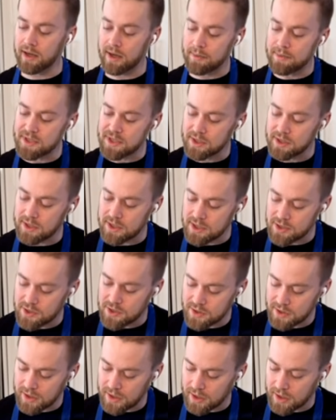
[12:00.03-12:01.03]
it comes in
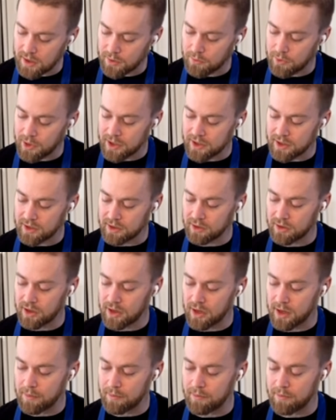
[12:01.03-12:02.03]
these 1
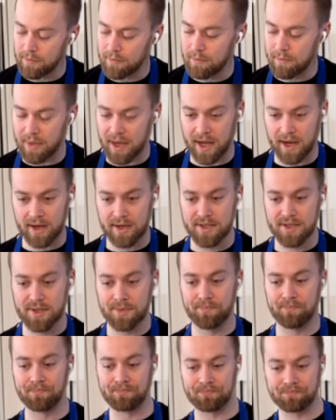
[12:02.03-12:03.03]
kilogram
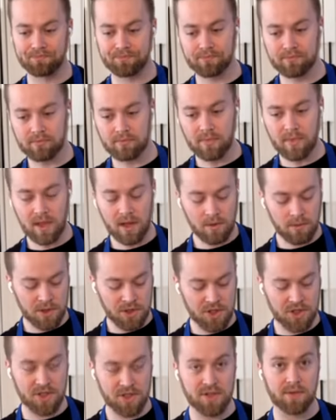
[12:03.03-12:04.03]
bags,
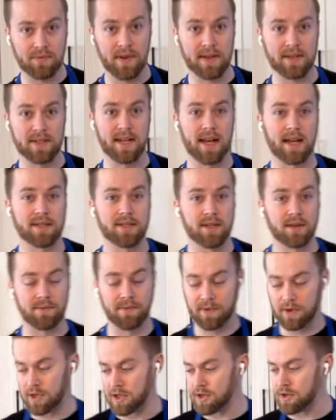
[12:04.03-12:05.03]
which is fantastic
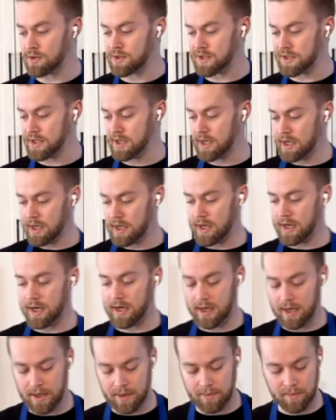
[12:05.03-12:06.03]
for use.
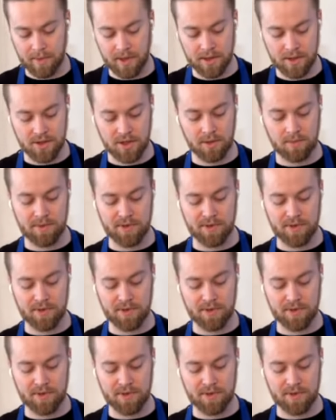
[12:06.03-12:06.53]
In terms